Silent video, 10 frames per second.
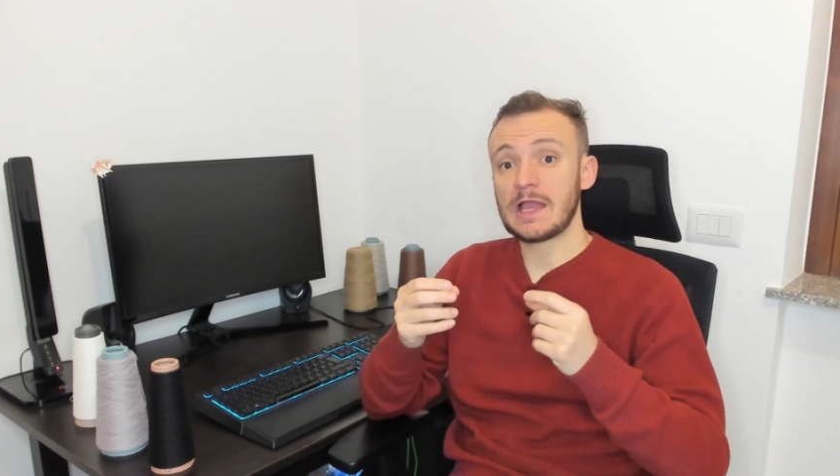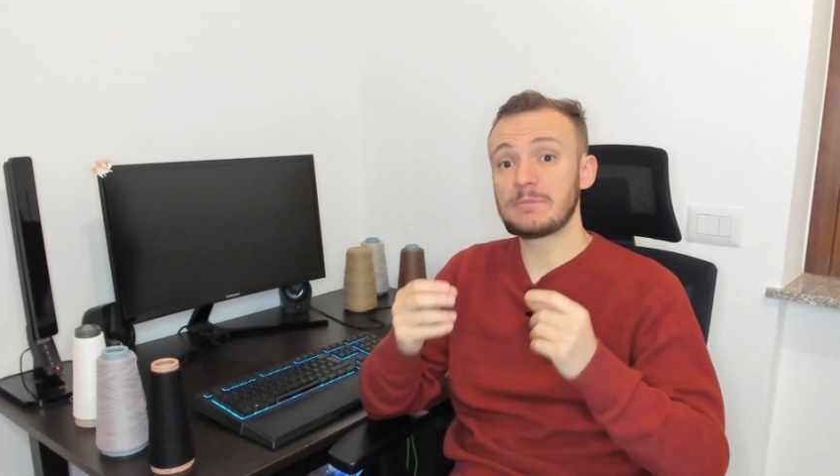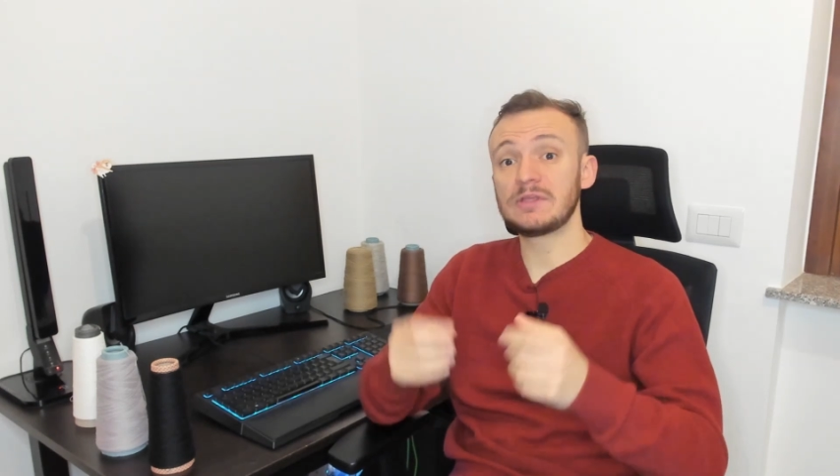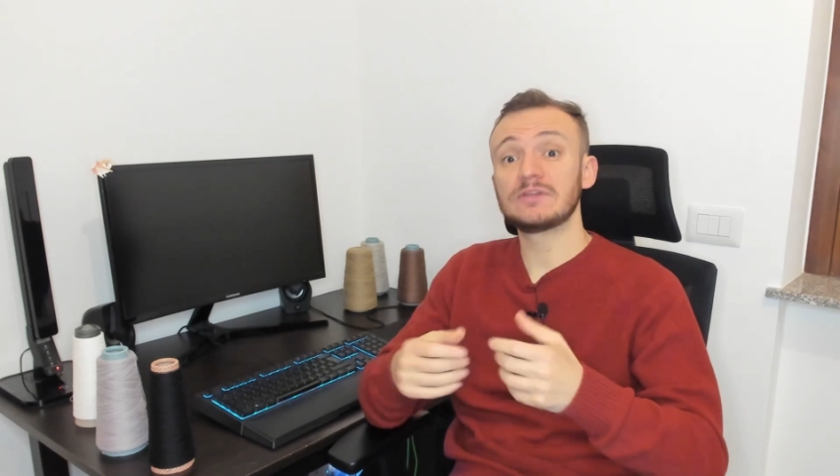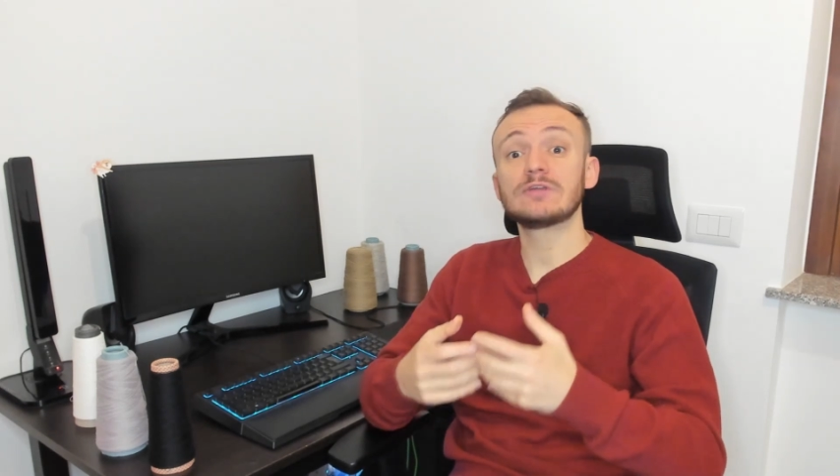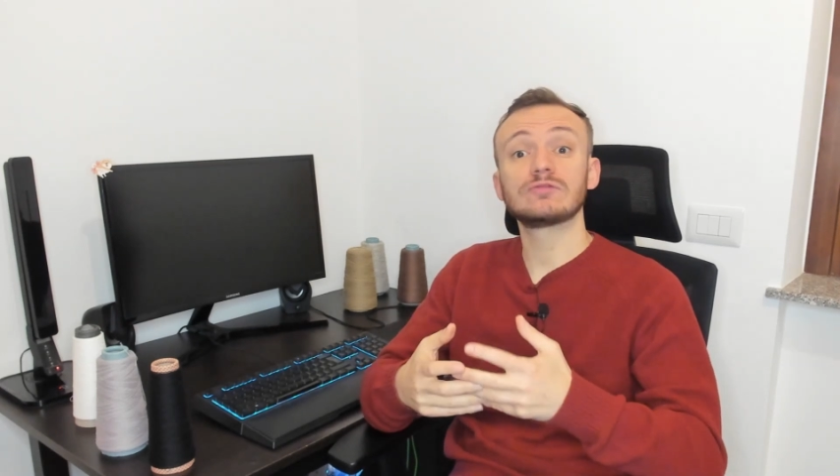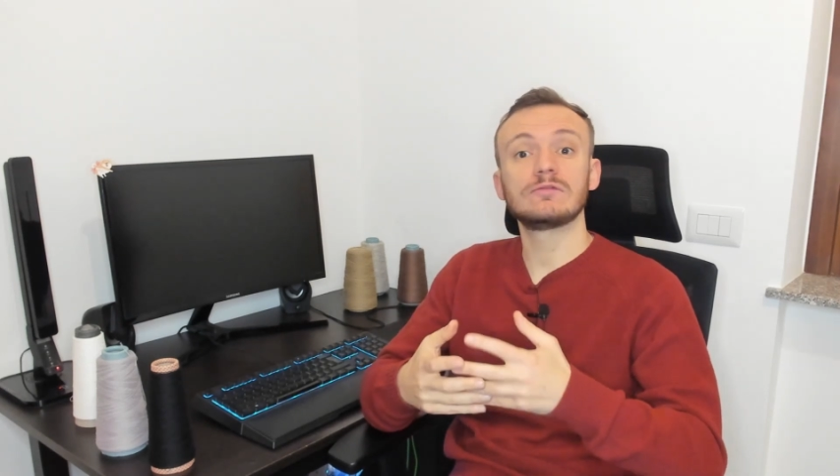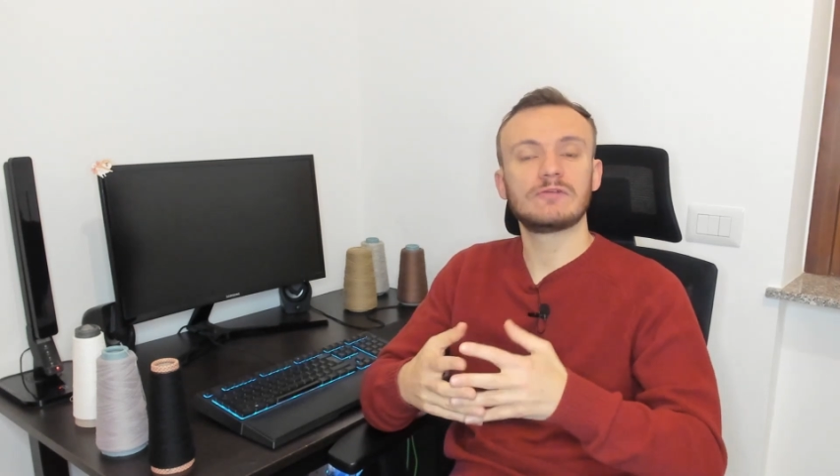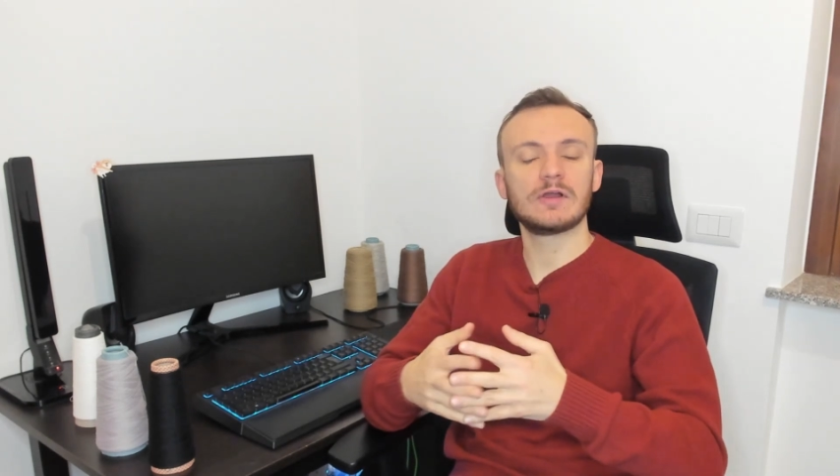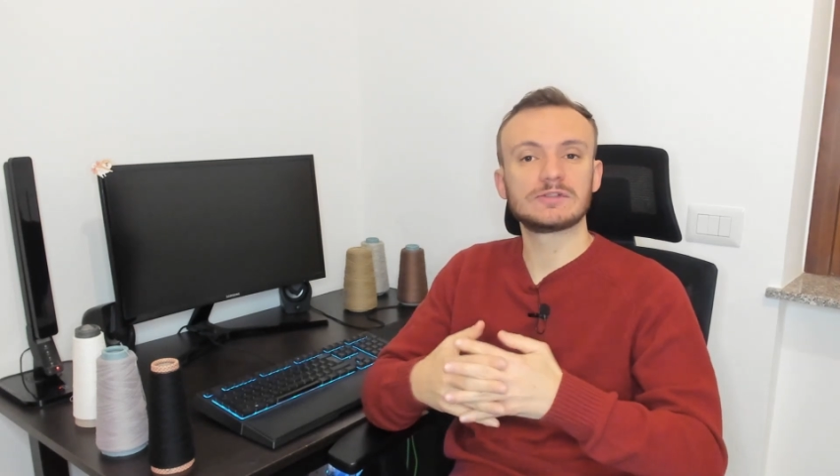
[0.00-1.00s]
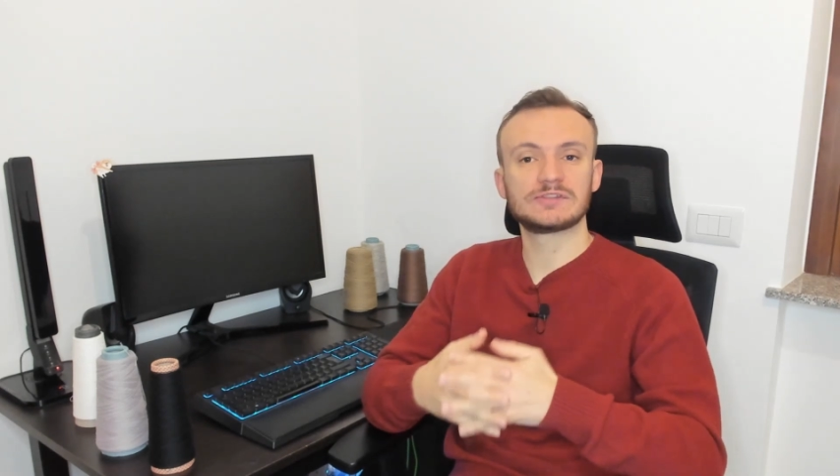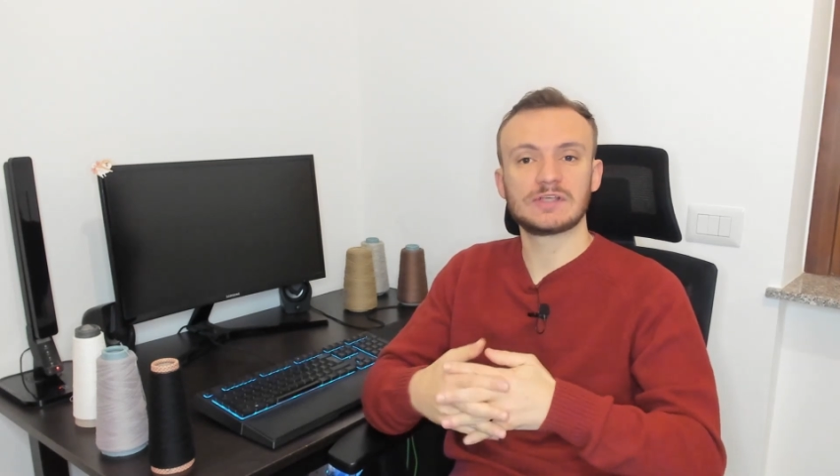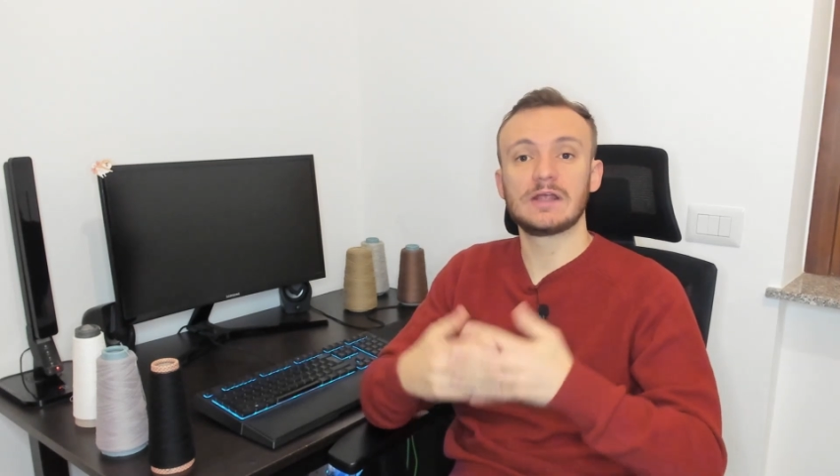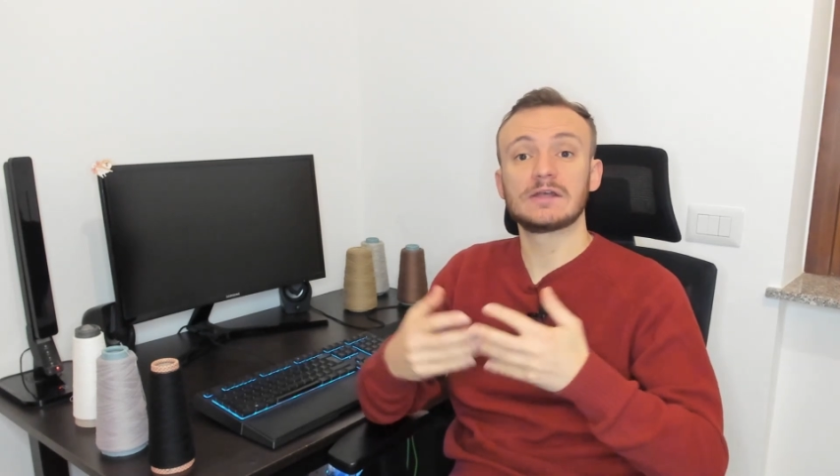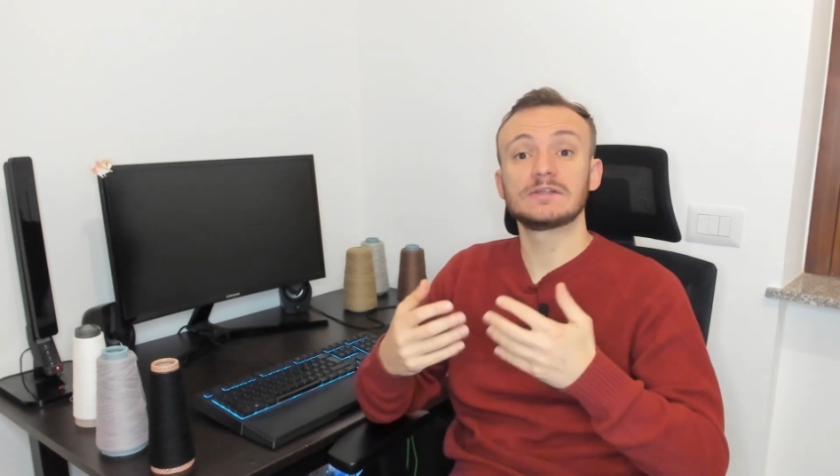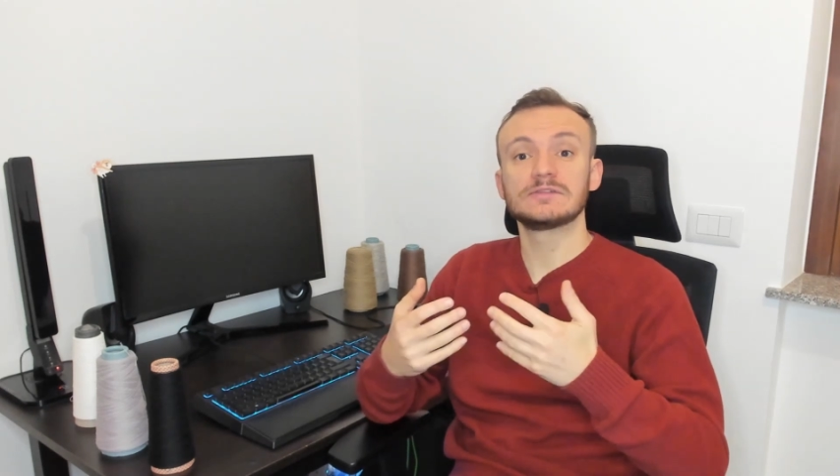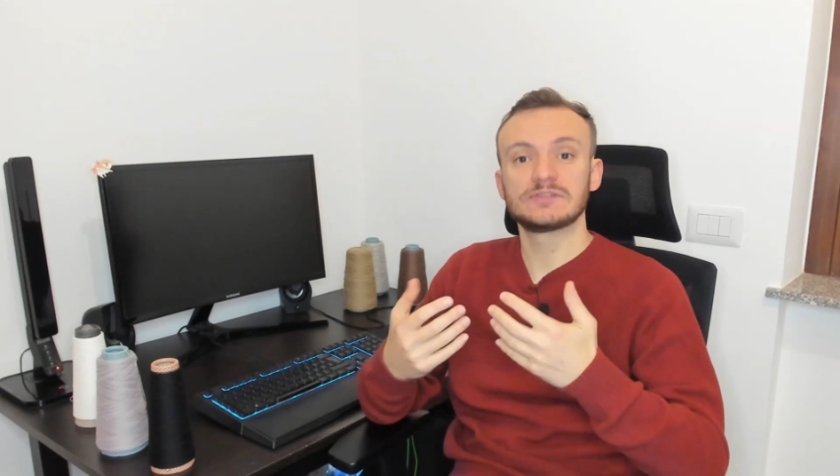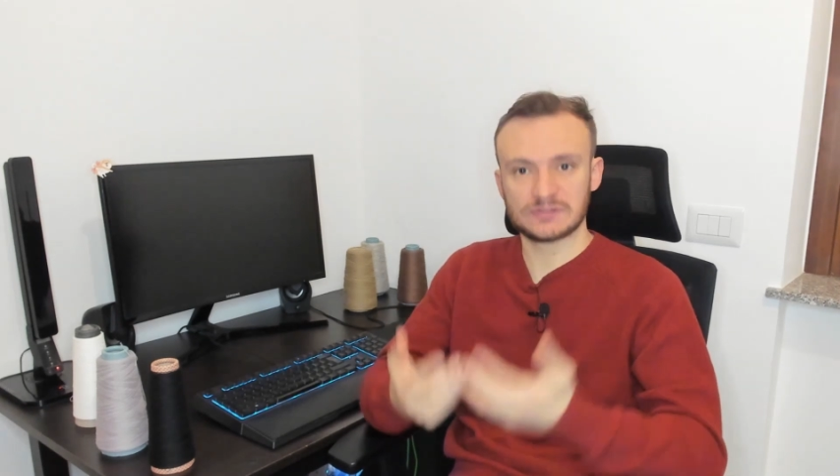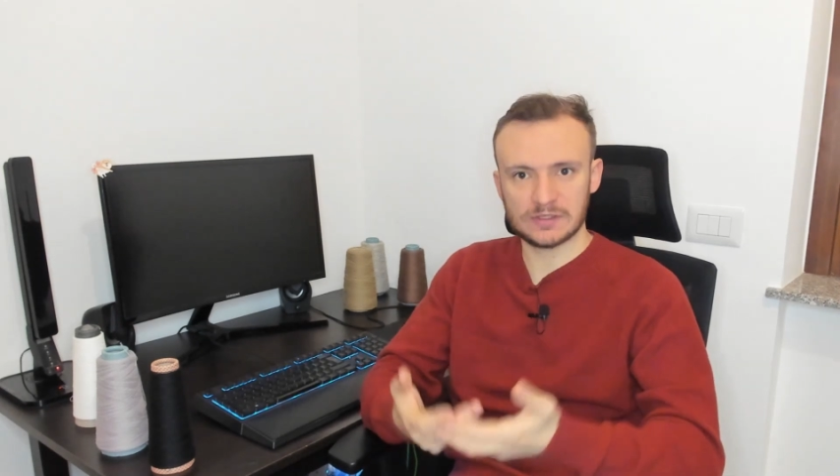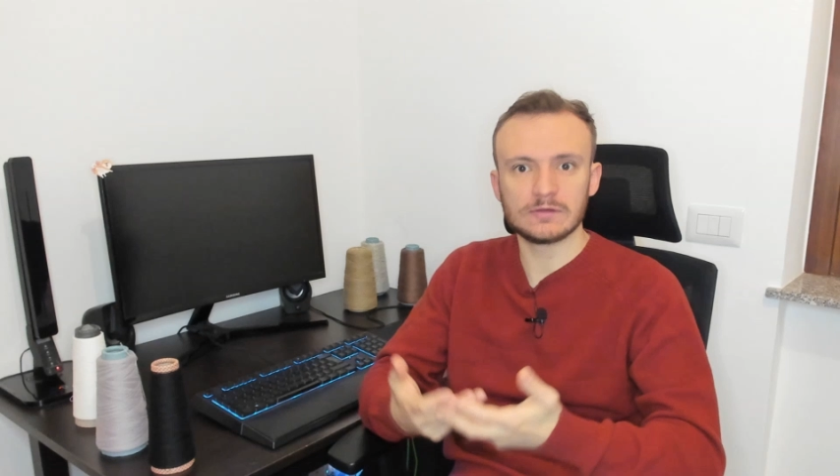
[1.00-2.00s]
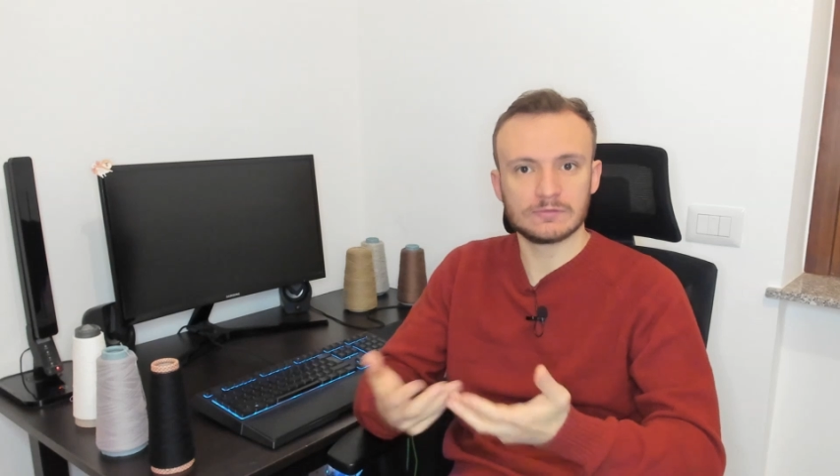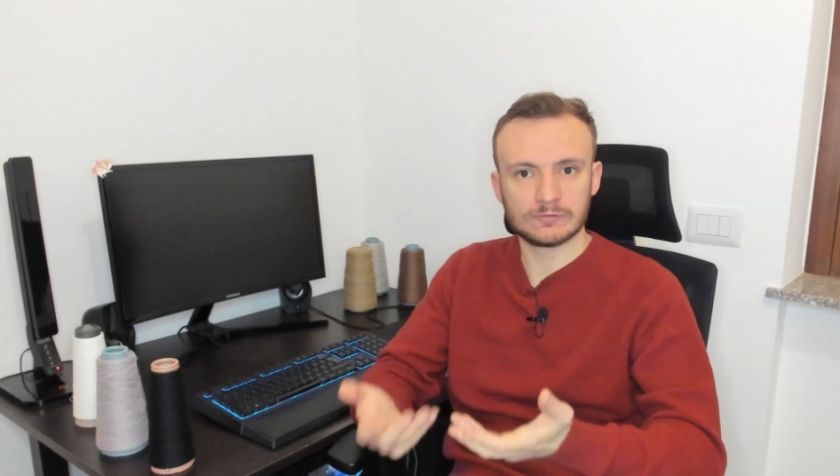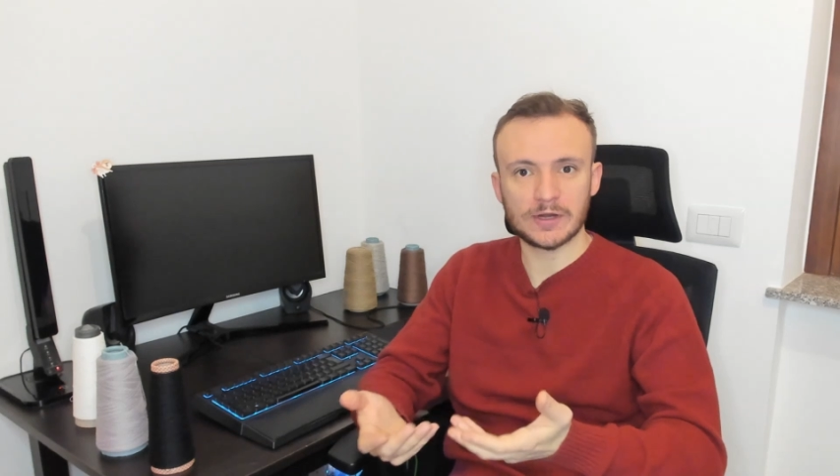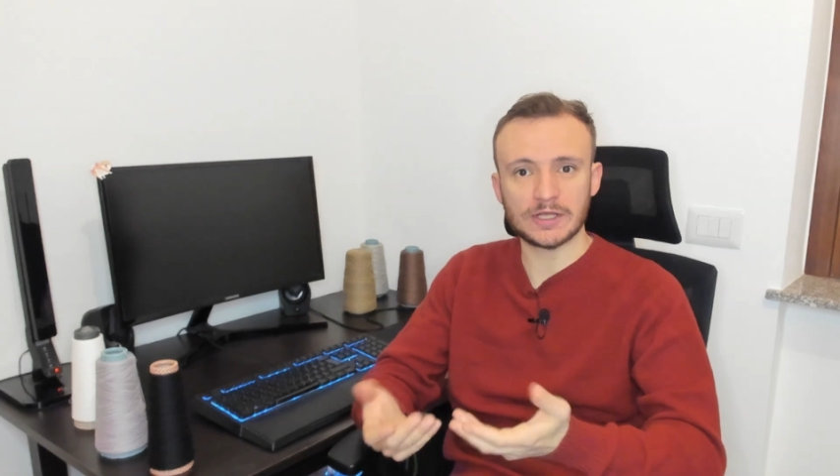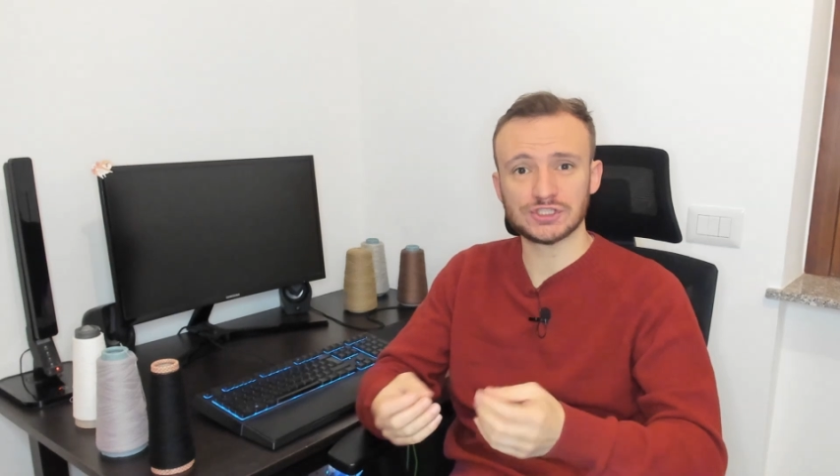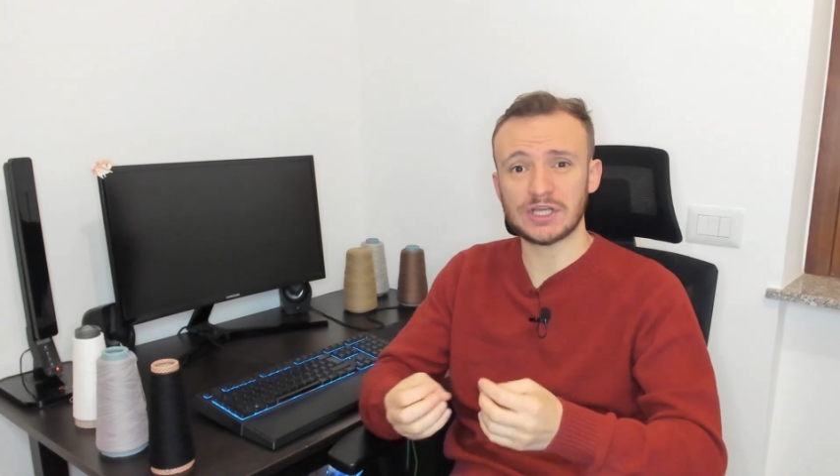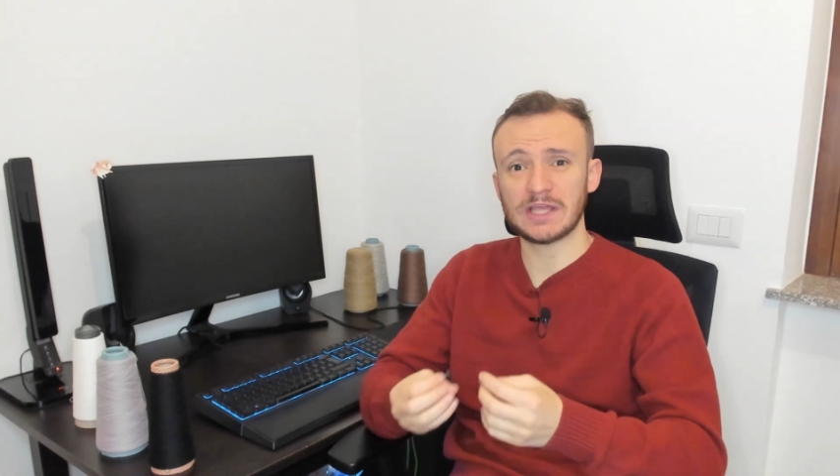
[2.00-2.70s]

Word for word: I mean, natural fibers are still fresh